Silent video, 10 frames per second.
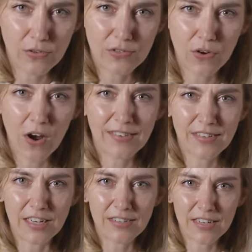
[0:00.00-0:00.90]
those
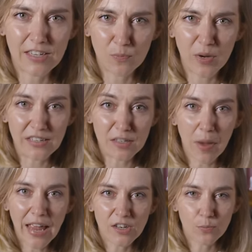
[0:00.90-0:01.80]
fights and it's it's been
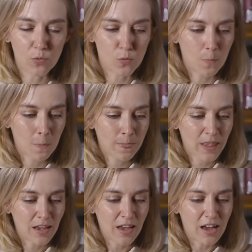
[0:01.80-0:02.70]
dependable
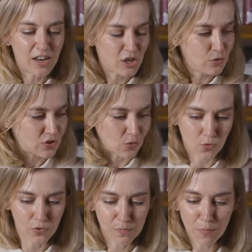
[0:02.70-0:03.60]
a new
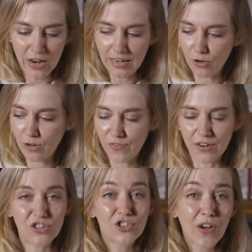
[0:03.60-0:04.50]
sword might look
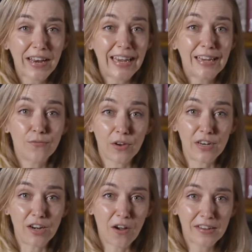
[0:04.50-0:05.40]
very shiny and
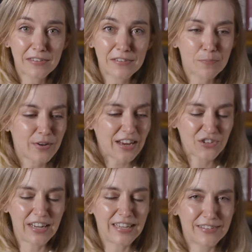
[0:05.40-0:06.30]
very nice, but
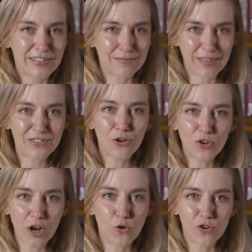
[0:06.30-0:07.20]
actually it's, it's
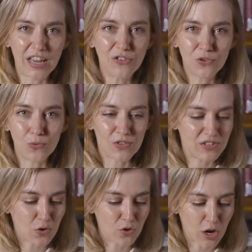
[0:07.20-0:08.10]
got no credentials,
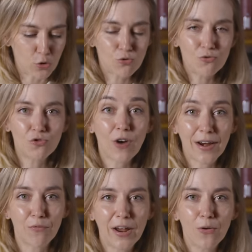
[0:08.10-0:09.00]
it's got no
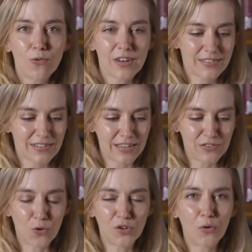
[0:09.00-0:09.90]
track record, it's,
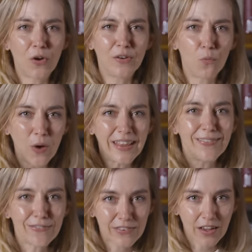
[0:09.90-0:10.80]
it's got no kind of
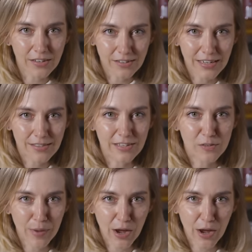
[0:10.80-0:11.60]
wins underneath its